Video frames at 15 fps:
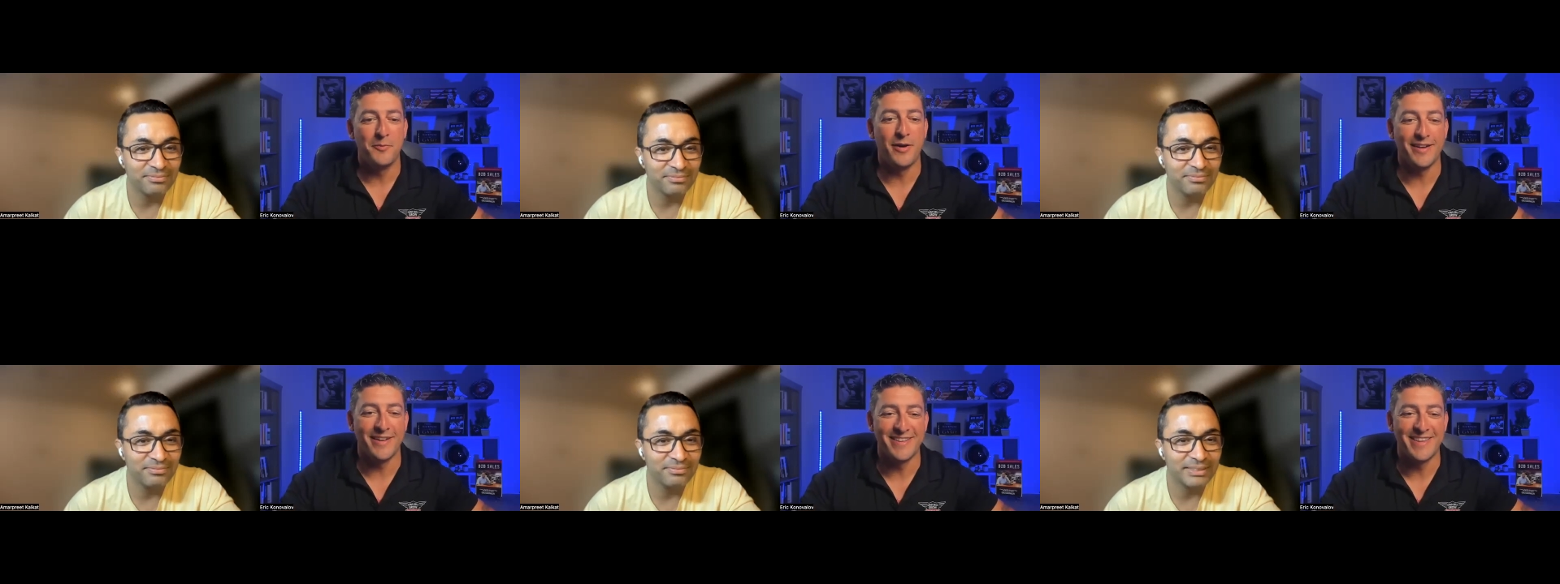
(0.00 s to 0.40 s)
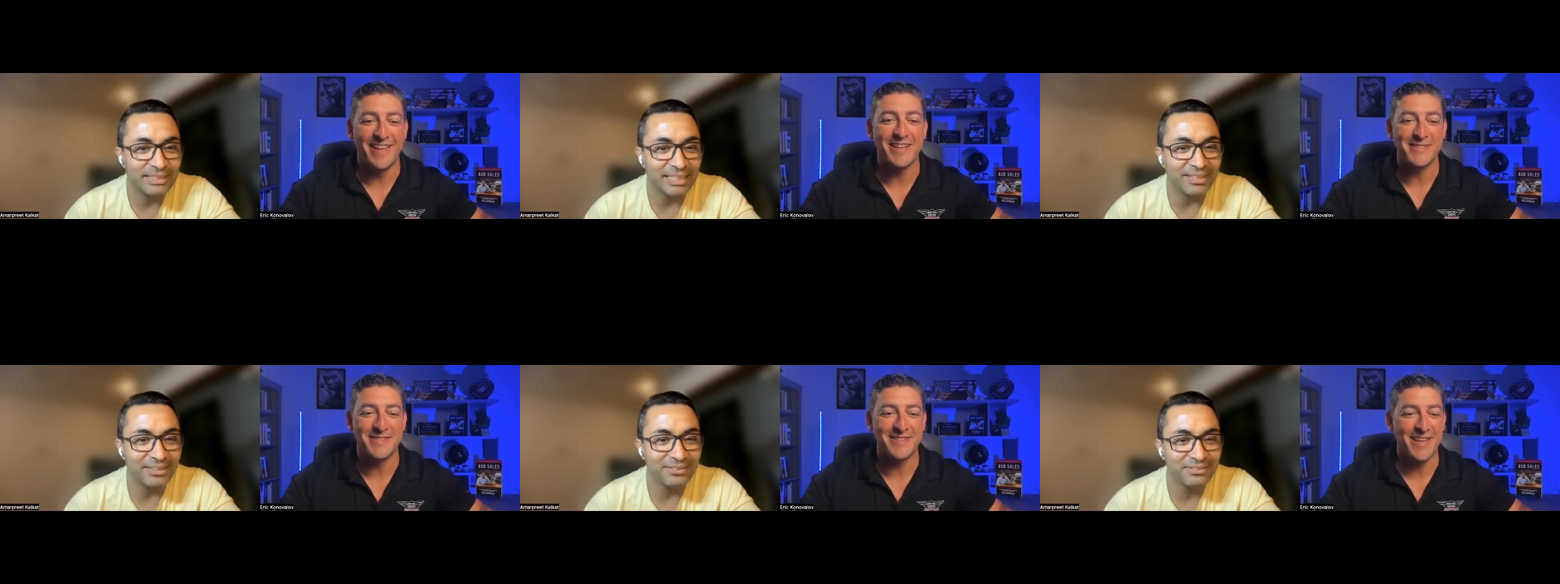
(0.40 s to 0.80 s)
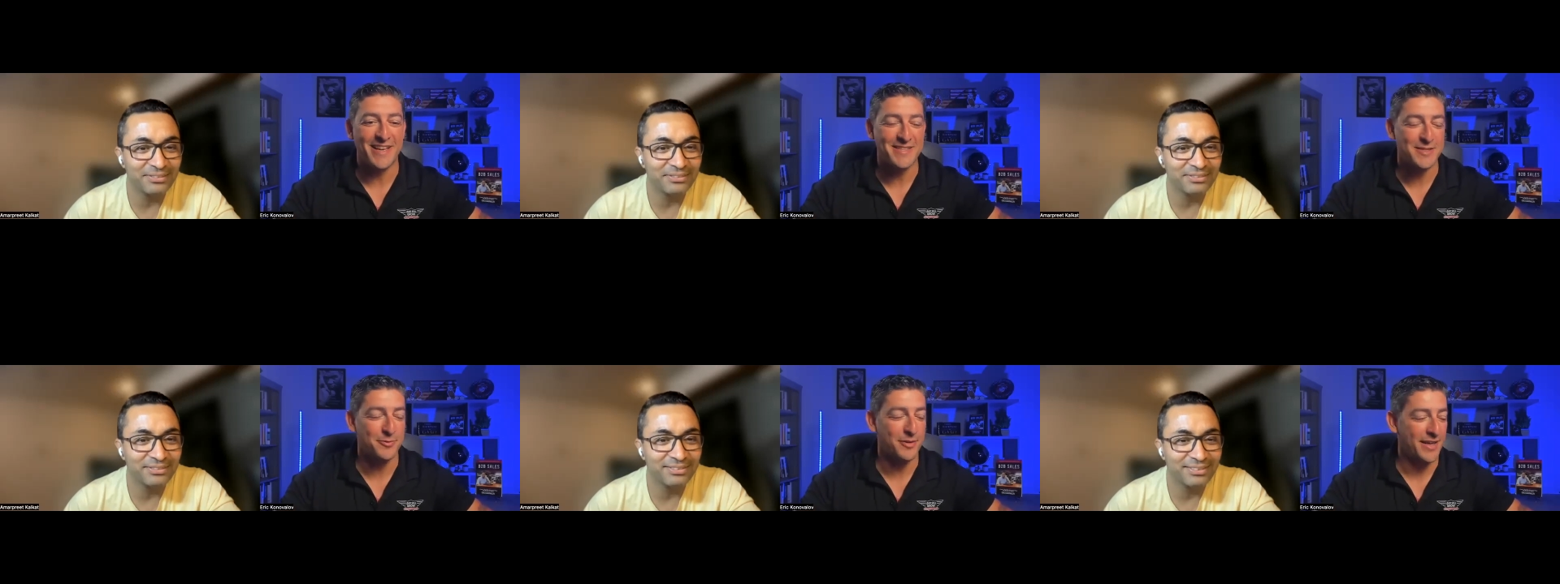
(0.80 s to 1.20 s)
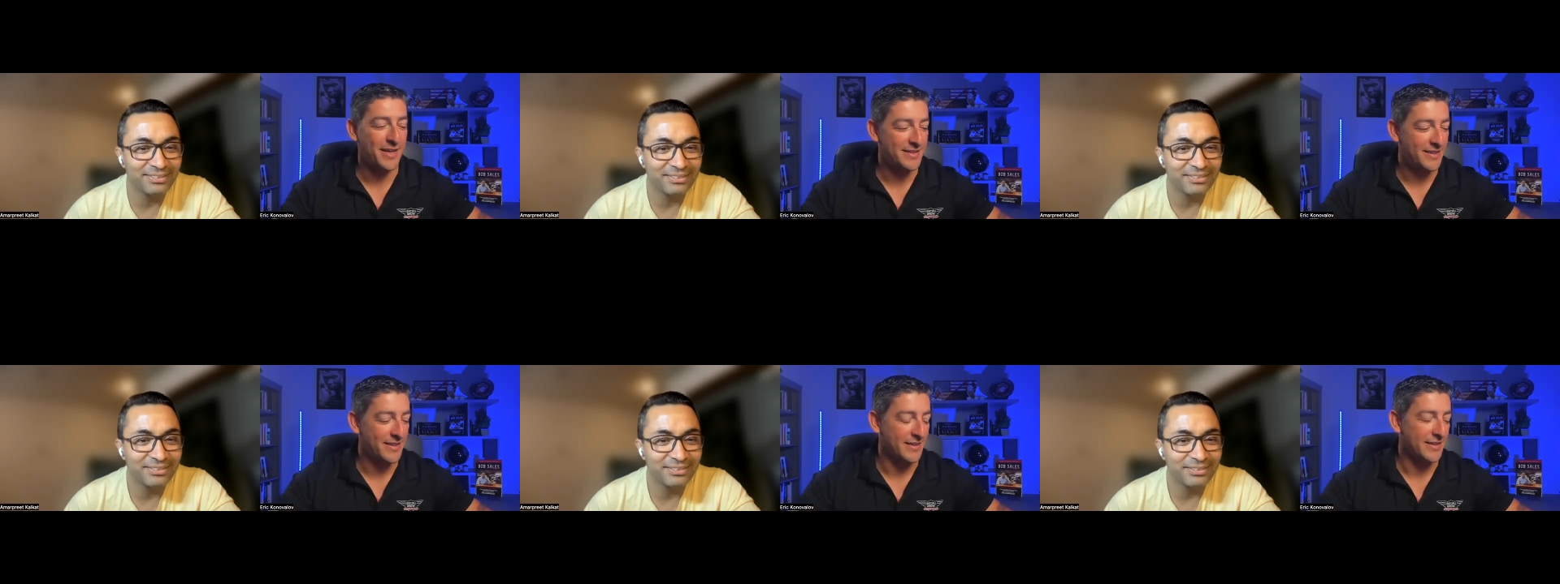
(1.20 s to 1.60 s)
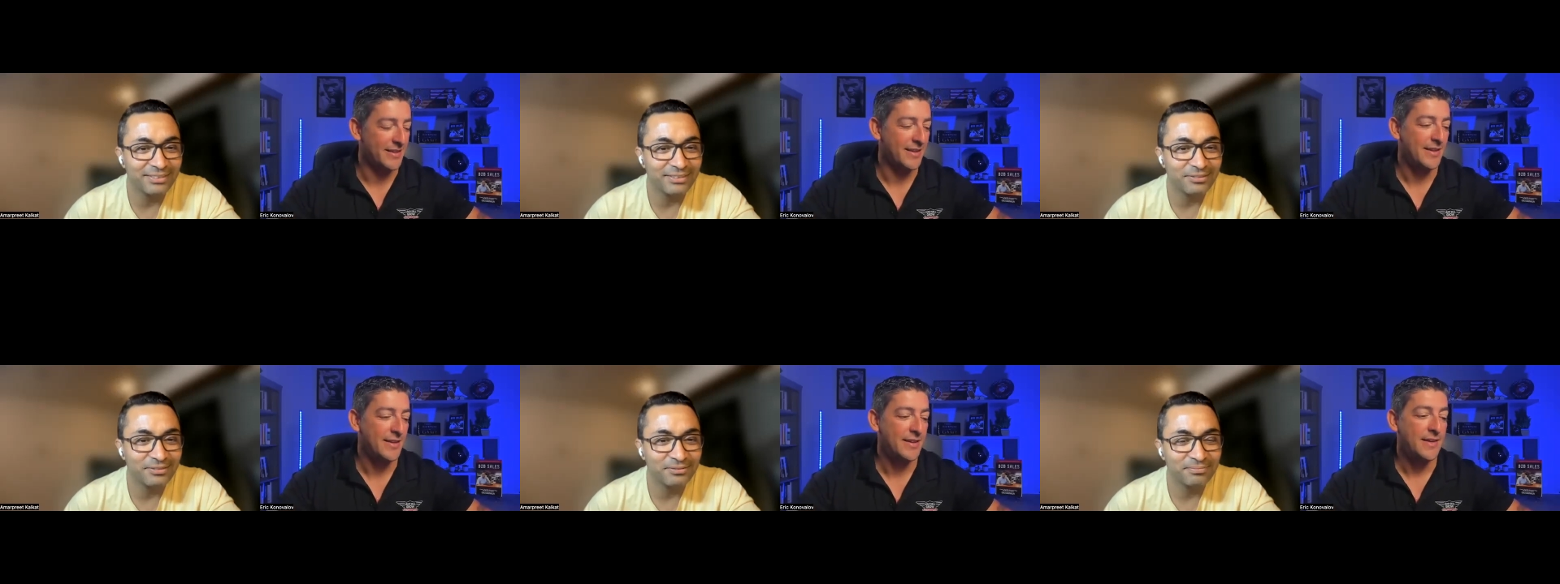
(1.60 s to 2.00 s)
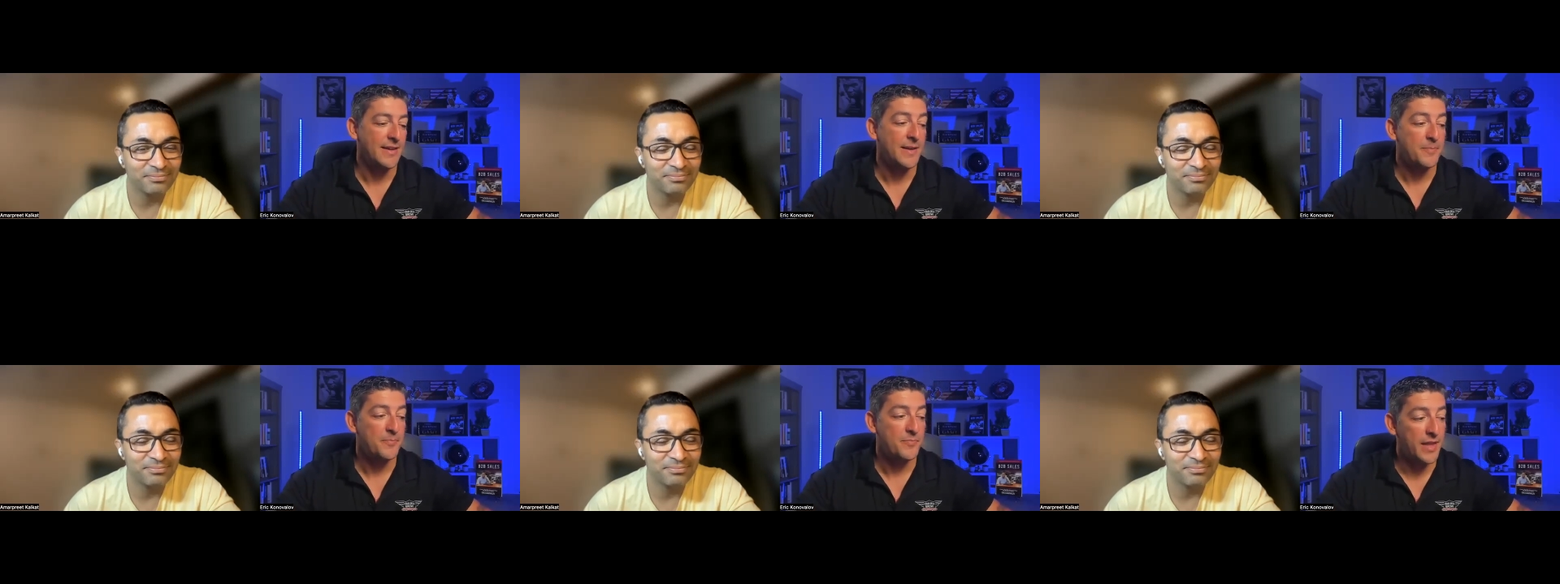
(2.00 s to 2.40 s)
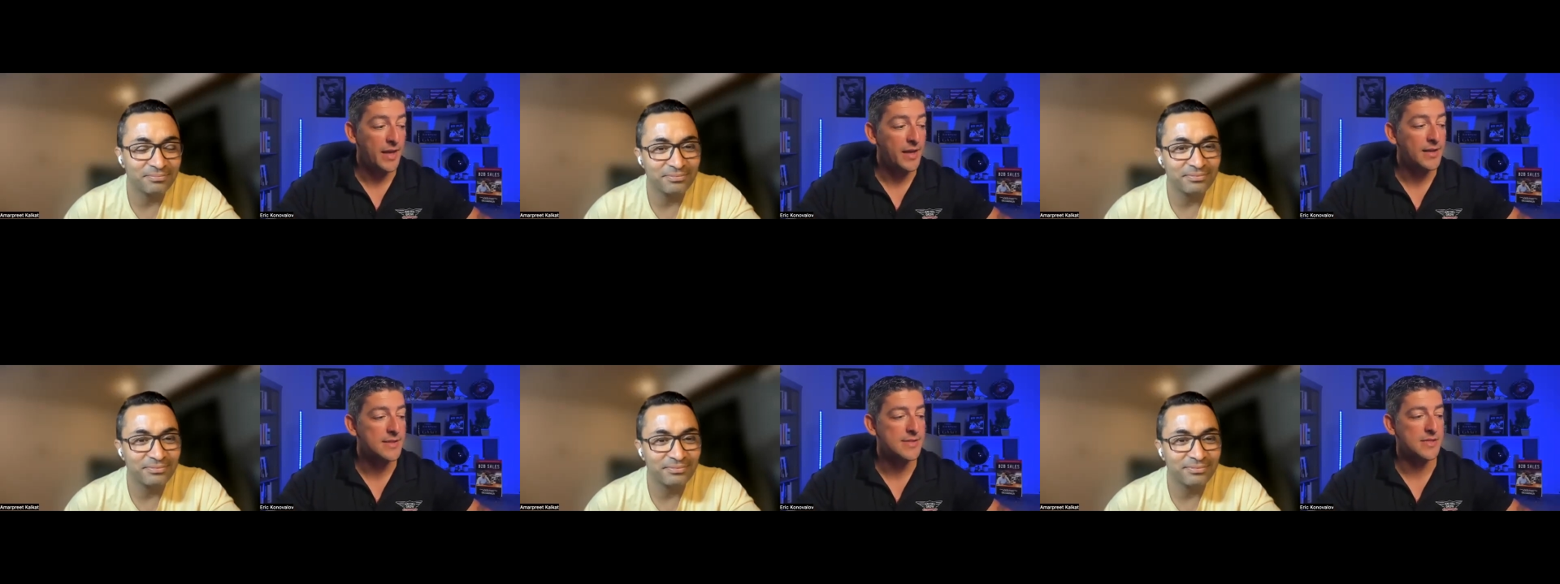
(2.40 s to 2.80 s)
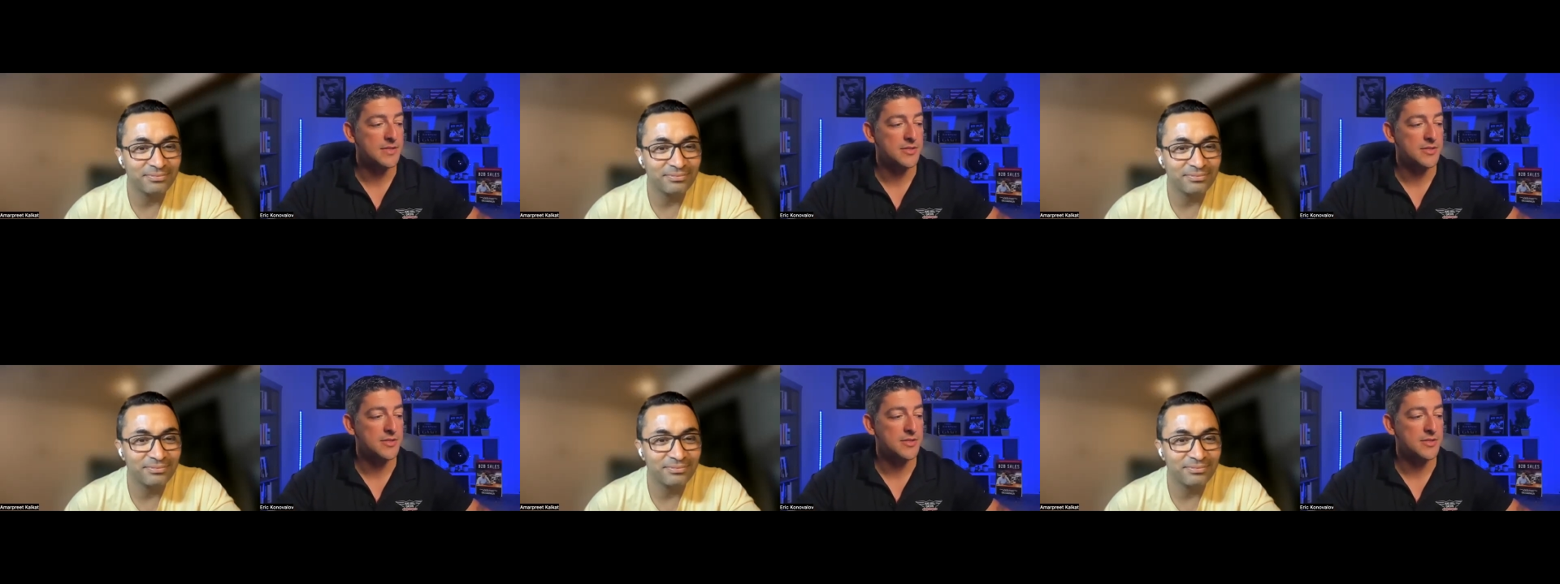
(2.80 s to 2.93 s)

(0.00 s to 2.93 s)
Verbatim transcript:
Speaker 1: but that's yeah. that's the way I did it. Then as I